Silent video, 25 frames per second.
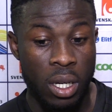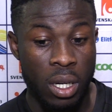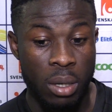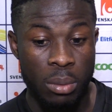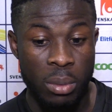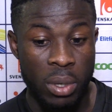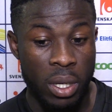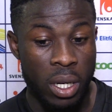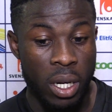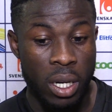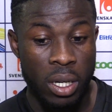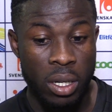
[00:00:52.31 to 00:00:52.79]

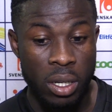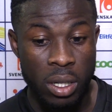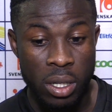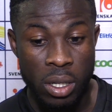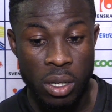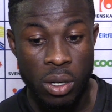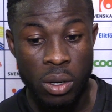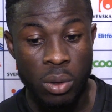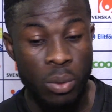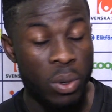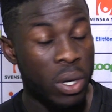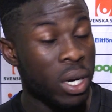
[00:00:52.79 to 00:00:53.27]
I mean, I
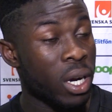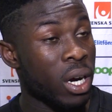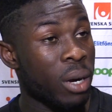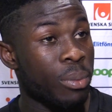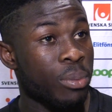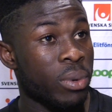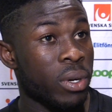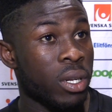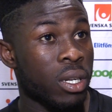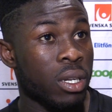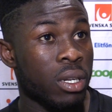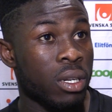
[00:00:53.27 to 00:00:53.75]
don't know what
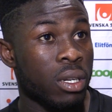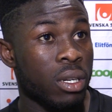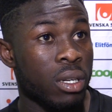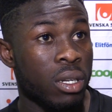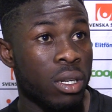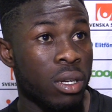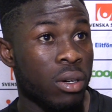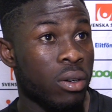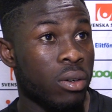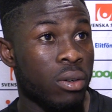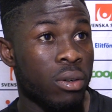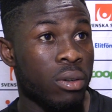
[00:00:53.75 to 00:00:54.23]
happened
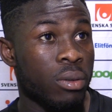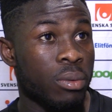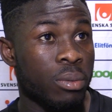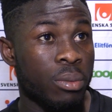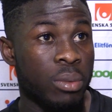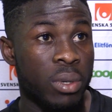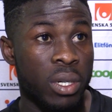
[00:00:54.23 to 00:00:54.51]
though.